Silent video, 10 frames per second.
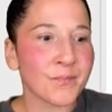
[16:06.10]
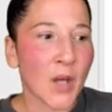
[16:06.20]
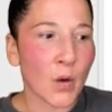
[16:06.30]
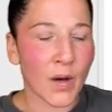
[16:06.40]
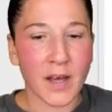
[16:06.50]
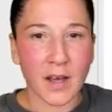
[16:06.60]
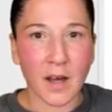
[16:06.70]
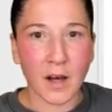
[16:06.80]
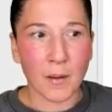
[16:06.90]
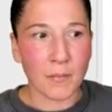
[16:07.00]
okay,
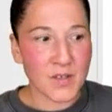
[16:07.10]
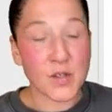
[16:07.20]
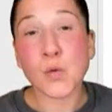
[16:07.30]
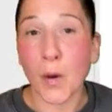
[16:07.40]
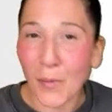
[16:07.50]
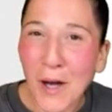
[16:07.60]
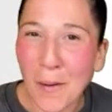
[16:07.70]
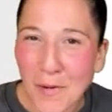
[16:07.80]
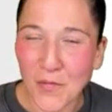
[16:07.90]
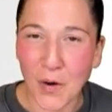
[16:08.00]
um, this is where we're
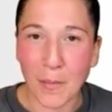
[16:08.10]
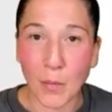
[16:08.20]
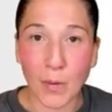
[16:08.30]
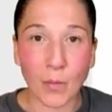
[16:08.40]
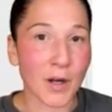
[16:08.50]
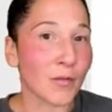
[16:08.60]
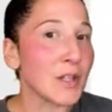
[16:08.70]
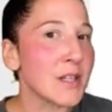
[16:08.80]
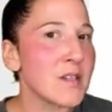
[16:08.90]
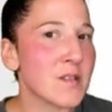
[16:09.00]
coming from and we want to
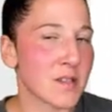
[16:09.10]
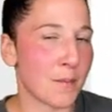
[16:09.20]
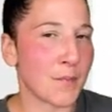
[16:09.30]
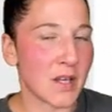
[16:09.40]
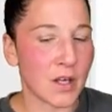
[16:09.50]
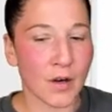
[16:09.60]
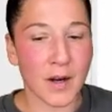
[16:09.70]
release something here.